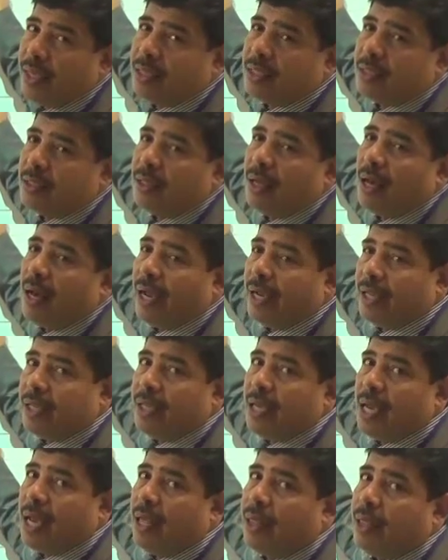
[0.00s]
with this
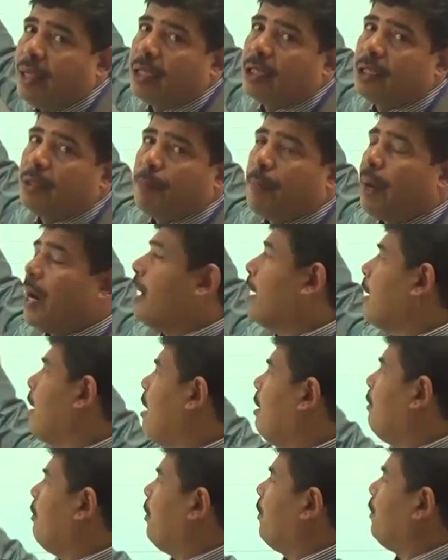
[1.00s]
idea in this
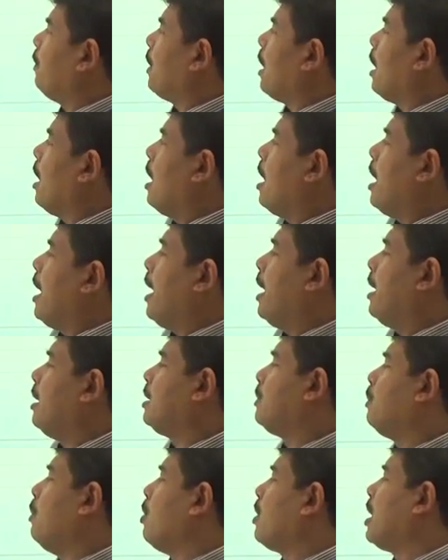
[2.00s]
paragraph.
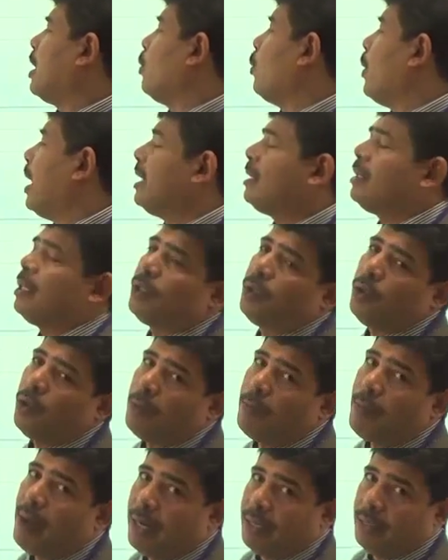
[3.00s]
Here, smoking
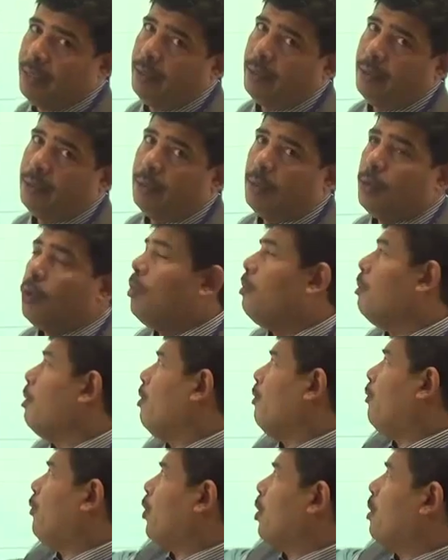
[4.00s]
wastes your money.
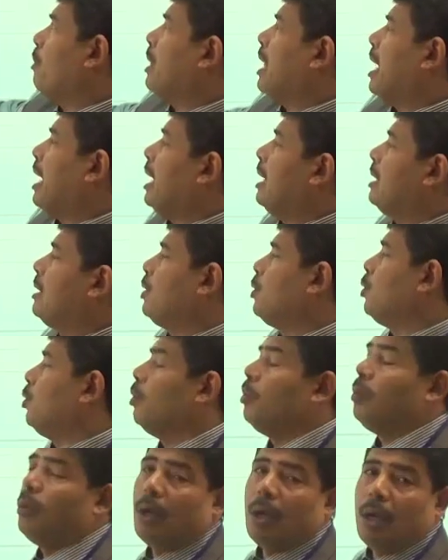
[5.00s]
You move from the
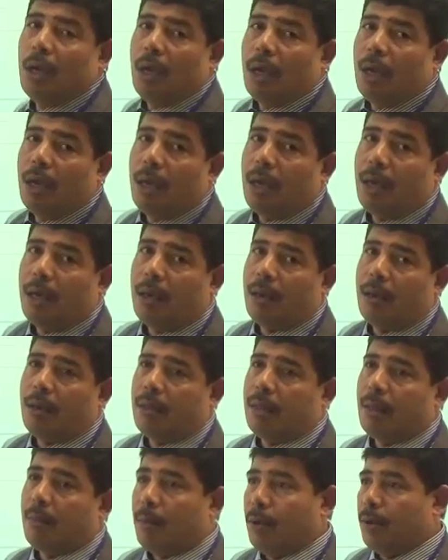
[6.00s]
health to
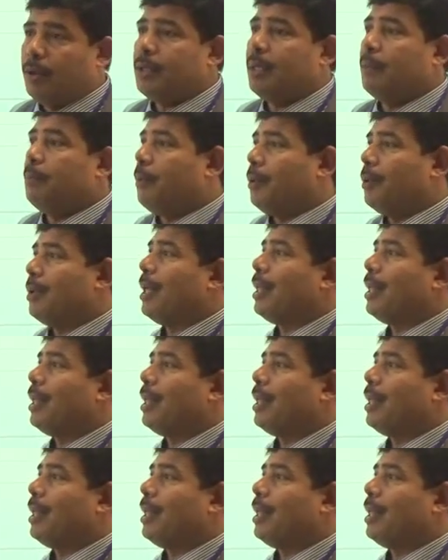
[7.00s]
the most